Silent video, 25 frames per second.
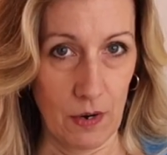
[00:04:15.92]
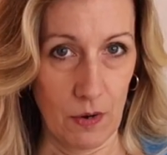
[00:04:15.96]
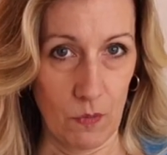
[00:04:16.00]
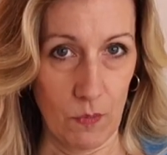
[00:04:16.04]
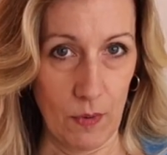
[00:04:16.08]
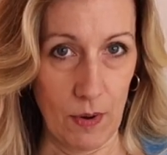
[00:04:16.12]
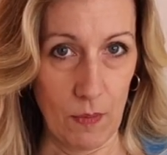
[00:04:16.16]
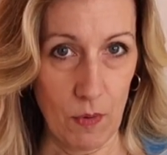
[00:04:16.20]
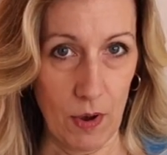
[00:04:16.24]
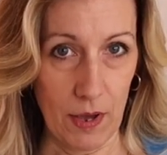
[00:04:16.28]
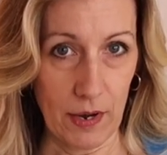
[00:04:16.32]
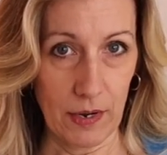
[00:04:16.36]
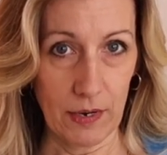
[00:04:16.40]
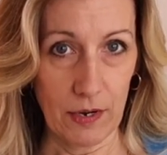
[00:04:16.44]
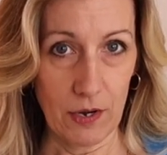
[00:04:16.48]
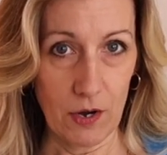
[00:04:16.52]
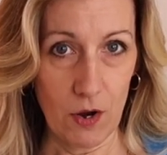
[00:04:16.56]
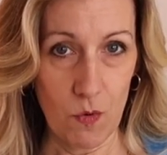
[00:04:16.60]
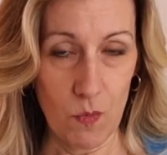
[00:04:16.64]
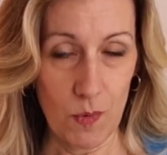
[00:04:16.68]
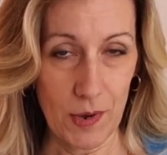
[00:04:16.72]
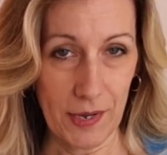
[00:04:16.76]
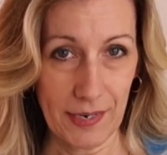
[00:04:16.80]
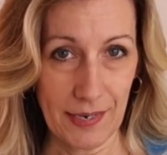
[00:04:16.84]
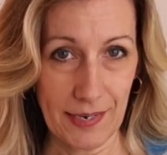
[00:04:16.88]
we want to
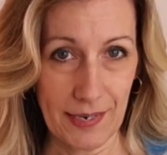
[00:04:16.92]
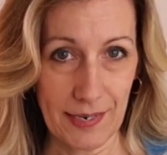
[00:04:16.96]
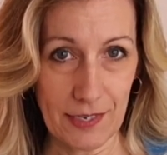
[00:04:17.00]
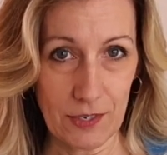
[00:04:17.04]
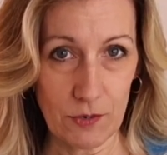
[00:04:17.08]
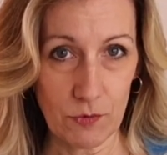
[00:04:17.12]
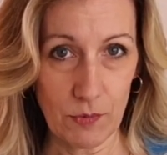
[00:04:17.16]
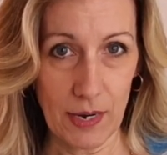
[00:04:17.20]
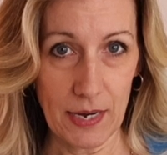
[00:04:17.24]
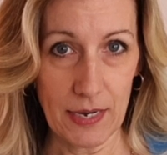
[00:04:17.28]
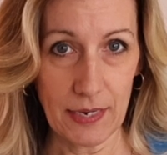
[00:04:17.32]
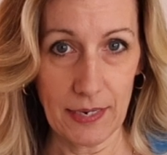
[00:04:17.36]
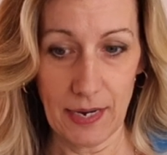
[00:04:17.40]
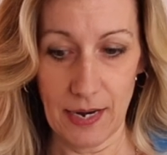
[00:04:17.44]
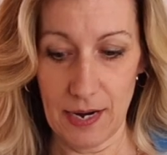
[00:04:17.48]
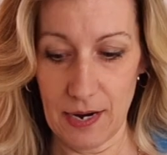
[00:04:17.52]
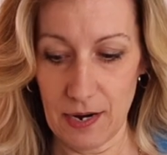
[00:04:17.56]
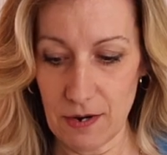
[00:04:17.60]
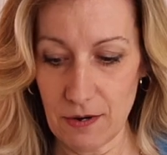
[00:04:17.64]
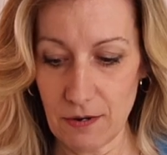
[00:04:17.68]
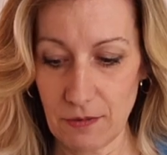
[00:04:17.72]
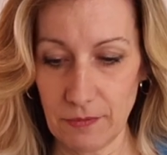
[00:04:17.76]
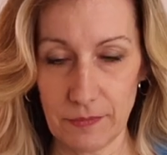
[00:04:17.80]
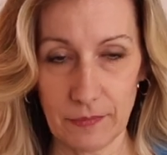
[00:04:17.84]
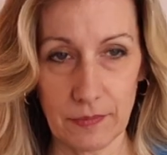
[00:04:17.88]
know what it is right
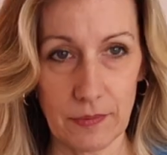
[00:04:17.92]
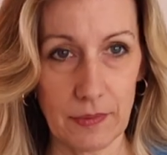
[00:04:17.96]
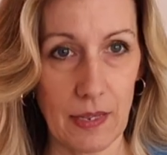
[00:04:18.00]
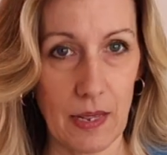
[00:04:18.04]
now,